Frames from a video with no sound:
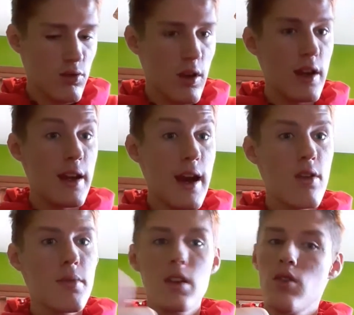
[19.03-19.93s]
right now.
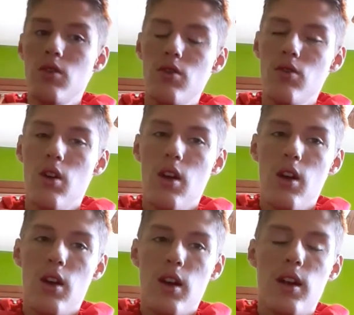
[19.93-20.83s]
Make sure you
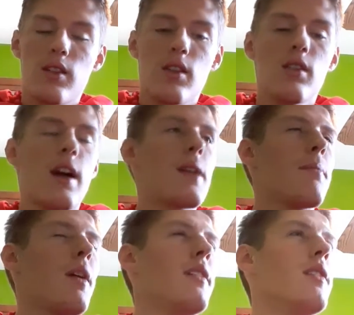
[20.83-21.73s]
hit the like
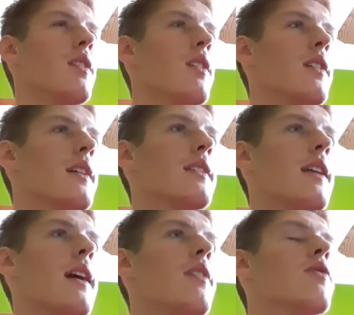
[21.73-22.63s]
button, hit
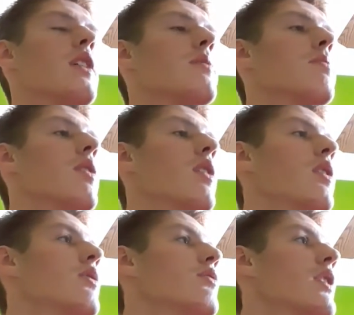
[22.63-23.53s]
that ring
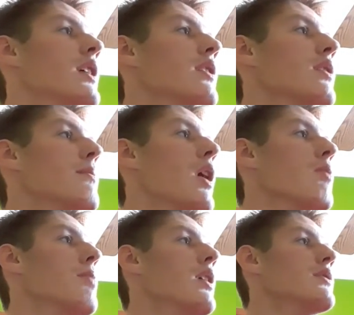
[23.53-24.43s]
the
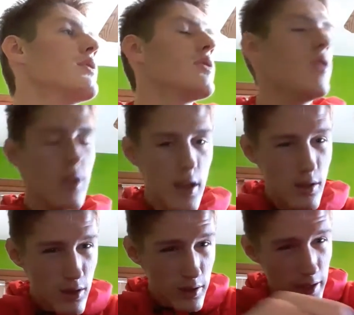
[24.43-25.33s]
bell button. Just go ahead and
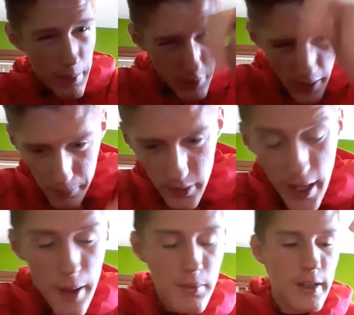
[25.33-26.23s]
just
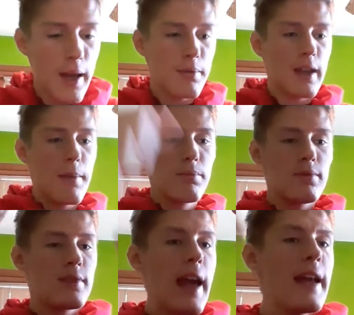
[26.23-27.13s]
tap,
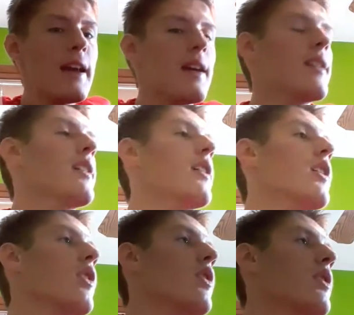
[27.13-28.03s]
ding.
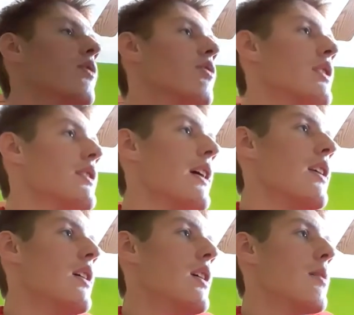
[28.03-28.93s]
Go ahead and ring
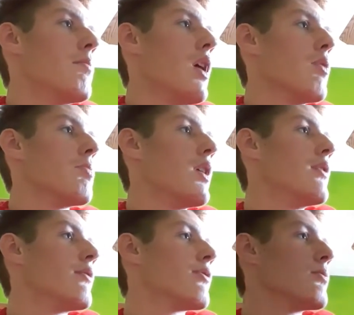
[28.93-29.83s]
that bell
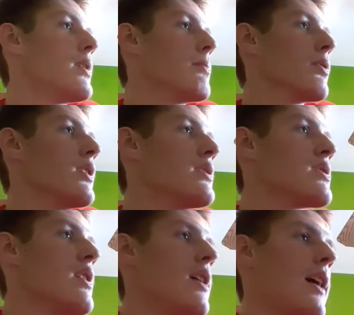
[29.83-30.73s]
button for me, please.
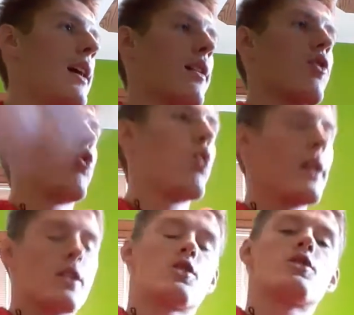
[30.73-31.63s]
And
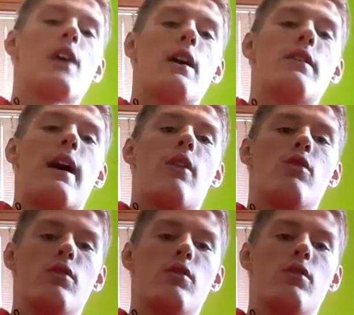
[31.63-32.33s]
quick shout out